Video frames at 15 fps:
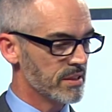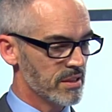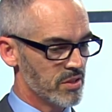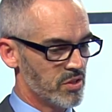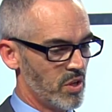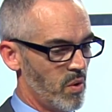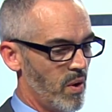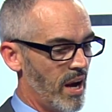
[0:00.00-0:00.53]

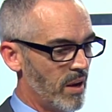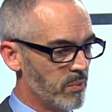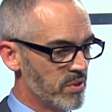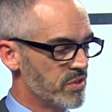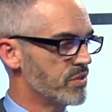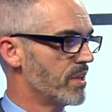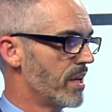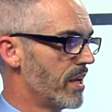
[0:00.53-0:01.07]
So I would
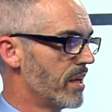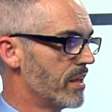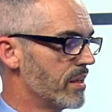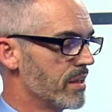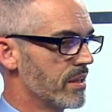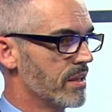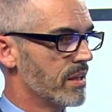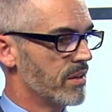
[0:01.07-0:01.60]
say
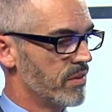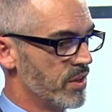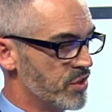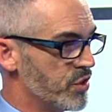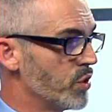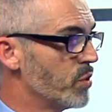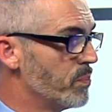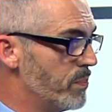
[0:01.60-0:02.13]
the
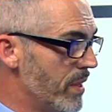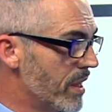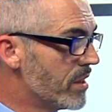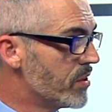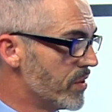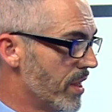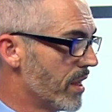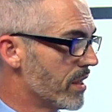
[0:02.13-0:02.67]
two big
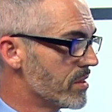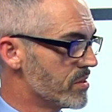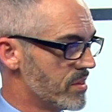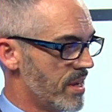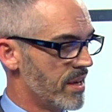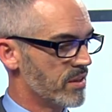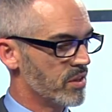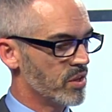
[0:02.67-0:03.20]
things
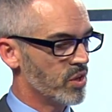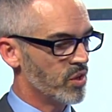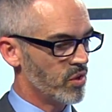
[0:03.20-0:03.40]
that